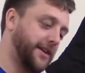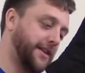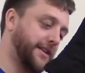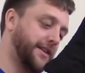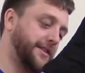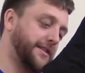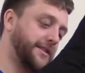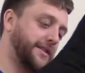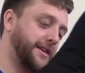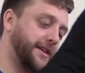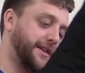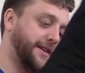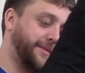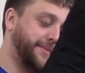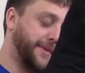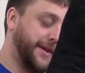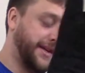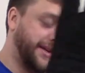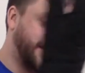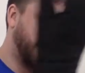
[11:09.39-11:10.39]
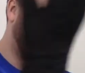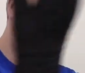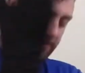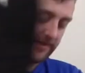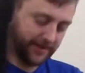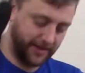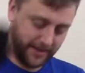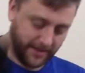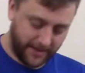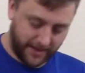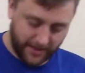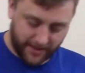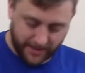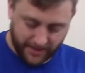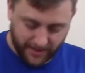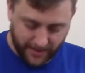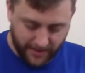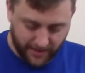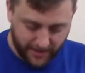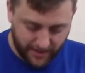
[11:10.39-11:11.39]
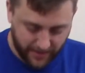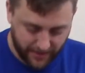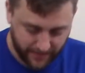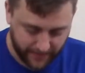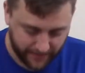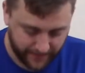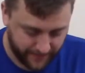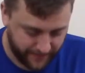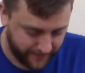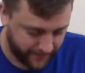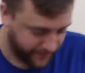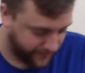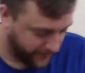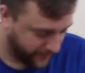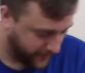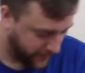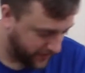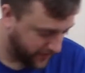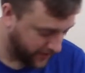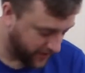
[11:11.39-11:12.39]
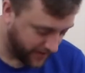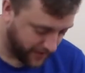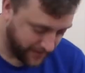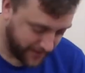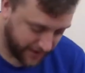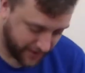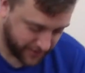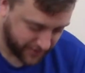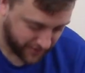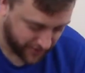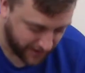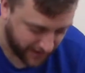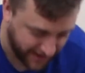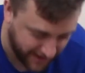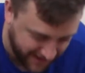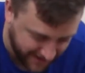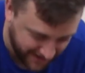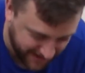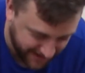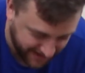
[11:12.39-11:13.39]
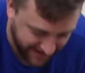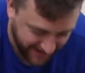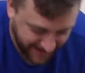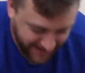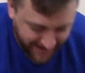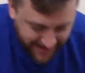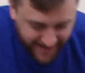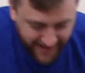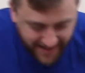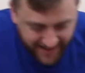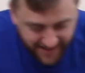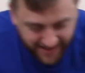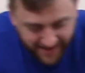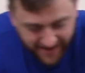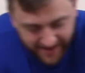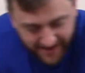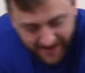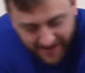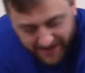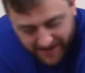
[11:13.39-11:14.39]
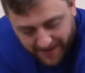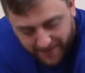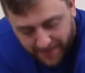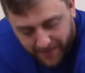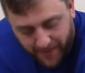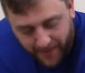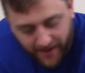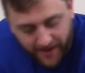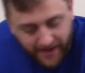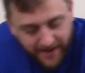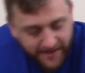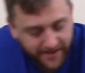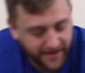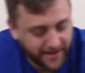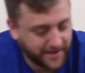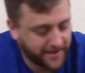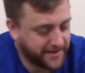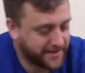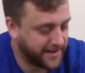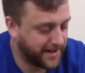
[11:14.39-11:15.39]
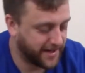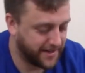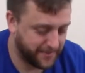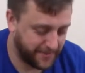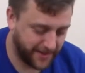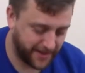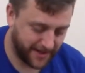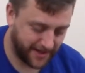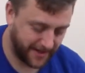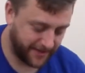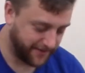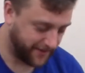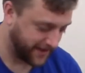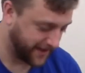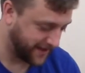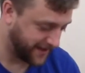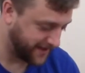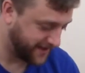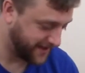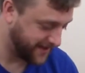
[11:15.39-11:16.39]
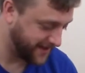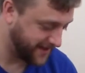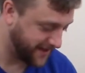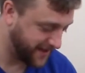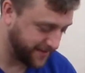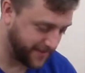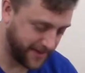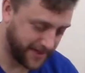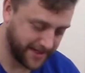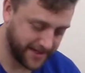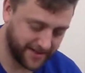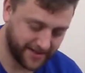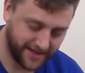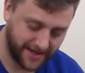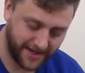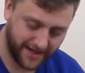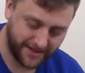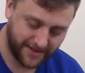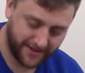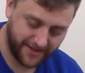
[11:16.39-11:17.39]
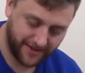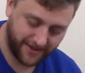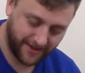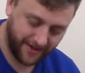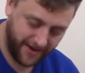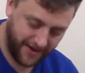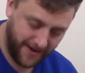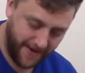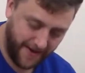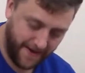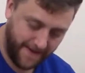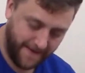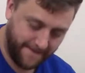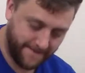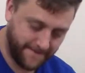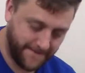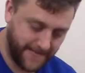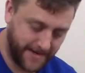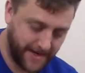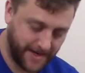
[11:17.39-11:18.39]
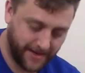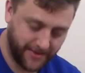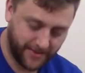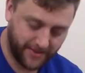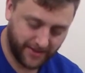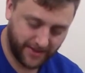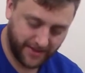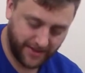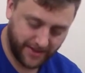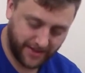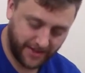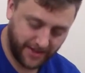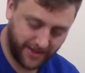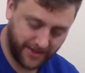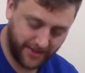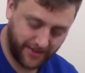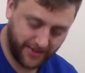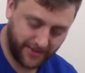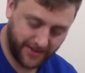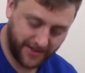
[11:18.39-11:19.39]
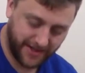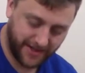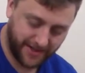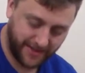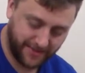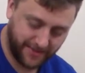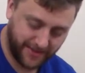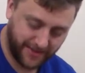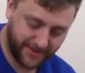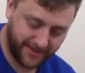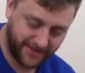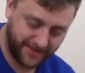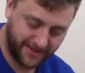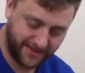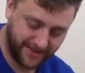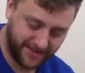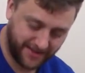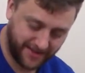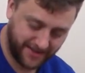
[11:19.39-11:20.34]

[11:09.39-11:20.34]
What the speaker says: That's not a big deal. So I'm gonna try to pour it into this cup. I feel like this is gonna be a disaster, but we'll just see what happens.